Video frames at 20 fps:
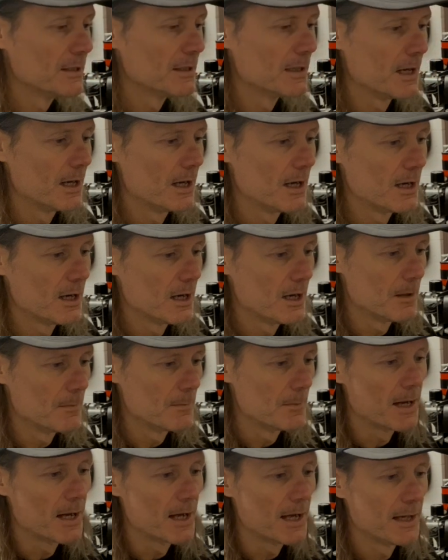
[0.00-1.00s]

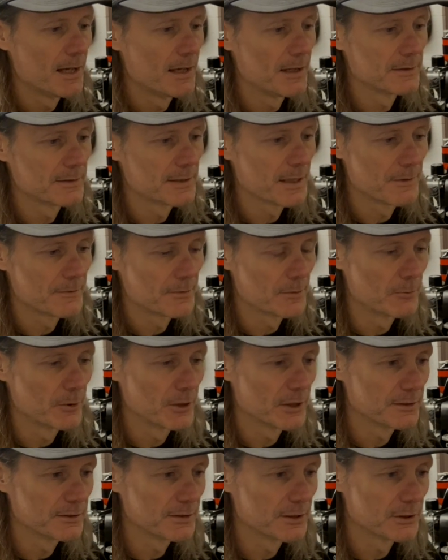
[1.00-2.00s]
and have them
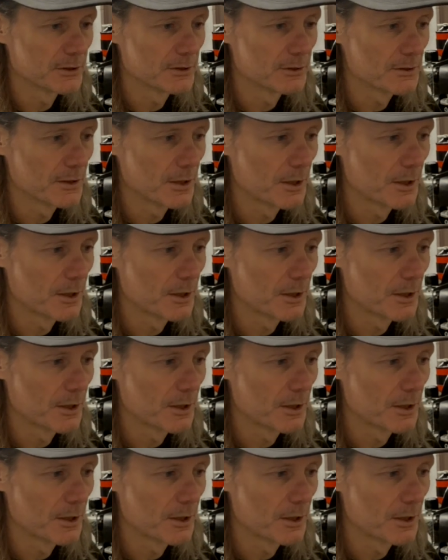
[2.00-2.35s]
reconditioned.